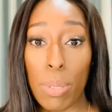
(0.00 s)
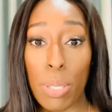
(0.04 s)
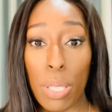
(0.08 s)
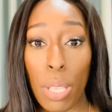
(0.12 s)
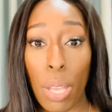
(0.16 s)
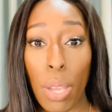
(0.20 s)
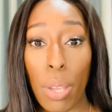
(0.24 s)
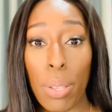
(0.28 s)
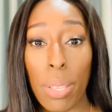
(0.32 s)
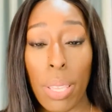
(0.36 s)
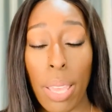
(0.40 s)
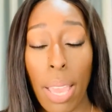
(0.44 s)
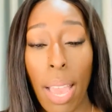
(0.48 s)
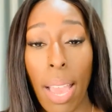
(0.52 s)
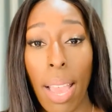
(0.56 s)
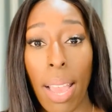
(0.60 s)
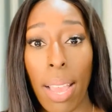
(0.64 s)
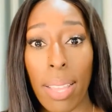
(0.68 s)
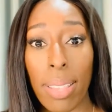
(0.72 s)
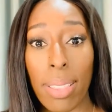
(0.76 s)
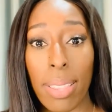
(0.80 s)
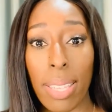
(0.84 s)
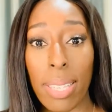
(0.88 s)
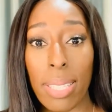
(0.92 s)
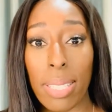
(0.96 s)
So
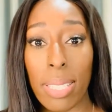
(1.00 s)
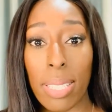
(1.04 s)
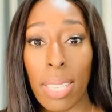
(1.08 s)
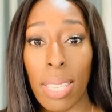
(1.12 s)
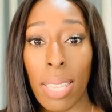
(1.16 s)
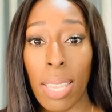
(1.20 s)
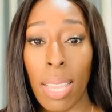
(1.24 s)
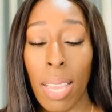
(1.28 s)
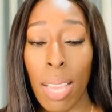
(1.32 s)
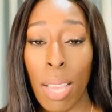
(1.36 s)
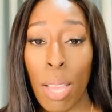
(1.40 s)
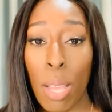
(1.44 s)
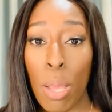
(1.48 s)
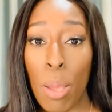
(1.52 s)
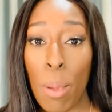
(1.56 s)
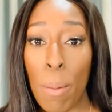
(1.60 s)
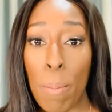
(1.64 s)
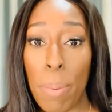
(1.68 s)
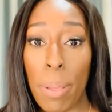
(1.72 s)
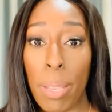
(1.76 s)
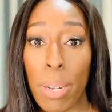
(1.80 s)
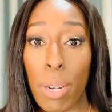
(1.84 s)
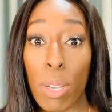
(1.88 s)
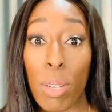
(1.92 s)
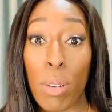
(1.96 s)
yeah, there's
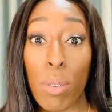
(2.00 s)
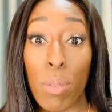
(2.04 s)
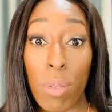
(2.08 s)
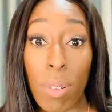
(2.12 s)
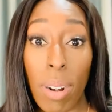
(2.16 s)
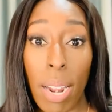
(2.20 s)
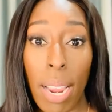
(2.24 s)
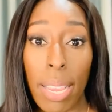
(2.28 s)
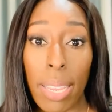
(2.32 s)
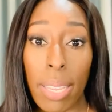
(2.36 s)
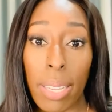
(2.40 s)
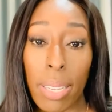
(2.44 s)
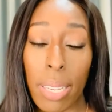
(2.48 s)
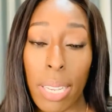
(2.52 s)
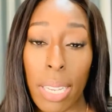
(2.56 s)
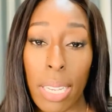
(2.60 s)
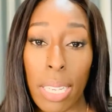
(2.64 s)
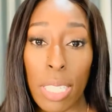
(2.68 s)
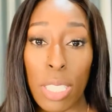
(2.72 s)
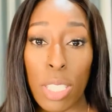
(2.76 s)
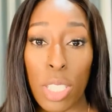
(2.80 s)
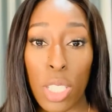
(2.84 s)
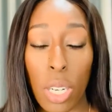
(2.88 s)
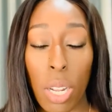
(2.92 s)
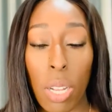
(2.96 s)
been a great
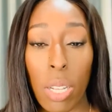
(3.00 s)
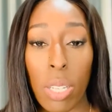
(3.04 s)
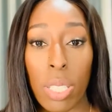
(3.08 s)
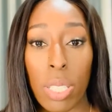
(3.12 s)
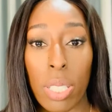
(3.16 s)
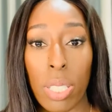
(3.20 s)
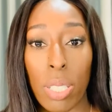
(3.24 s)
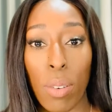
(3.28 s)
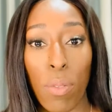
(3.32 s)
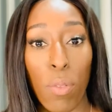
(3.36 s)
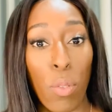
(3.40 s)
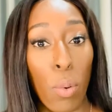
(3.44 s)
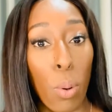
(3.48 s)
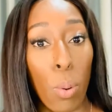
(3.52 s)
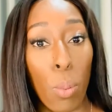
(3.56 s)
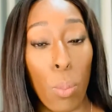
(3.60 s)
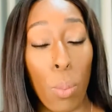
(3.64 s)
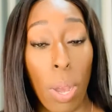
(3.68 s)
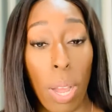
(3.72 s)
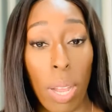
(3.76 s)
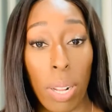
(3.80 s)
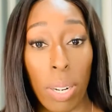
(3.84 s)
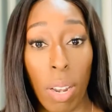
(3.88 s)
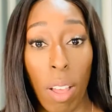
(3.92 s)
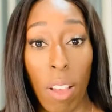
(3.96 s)
adjust for
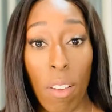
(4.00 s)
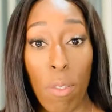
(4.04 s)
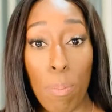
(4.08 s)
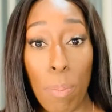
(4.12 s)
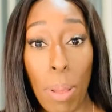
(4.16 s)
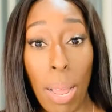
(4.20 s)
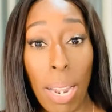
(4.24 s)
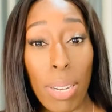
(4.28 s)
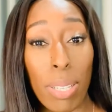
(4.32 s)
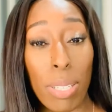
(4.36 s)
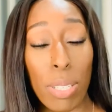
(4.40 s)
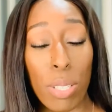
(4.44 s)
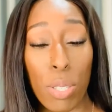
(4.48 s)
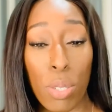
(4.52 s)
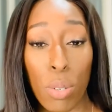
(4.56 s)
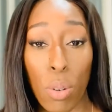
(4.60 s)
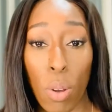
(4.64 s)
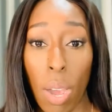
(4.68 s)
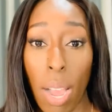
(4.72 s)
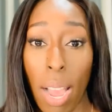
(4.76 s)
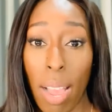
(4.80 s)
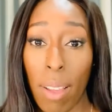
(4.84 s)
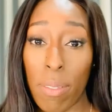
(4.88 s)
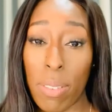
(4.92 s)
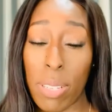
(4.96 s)
work-life balance,
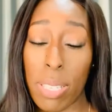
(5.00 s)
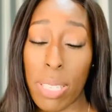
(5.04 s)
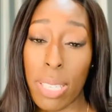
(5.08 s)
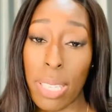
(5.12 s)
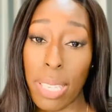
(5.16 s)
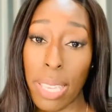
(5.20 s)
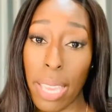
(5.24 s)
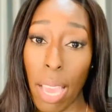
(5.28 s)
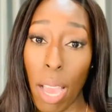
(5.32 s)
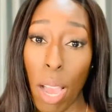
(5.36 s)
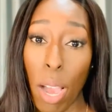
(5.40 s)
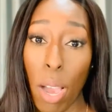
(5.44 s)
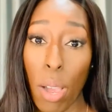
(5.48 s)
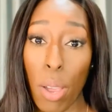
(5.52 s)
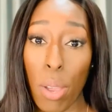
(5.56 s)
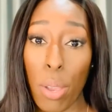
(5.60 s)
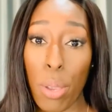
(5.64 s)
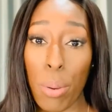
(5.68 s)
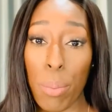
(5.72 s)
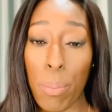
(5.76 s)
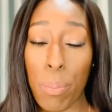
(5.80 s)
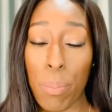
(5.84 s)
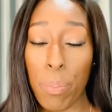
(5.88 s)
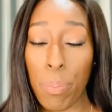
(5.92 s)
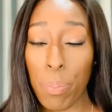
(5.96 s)
not having to get
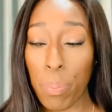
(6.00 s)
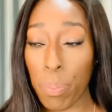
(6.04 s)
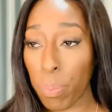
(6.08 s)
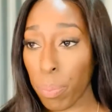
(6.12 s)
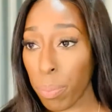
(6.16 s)
home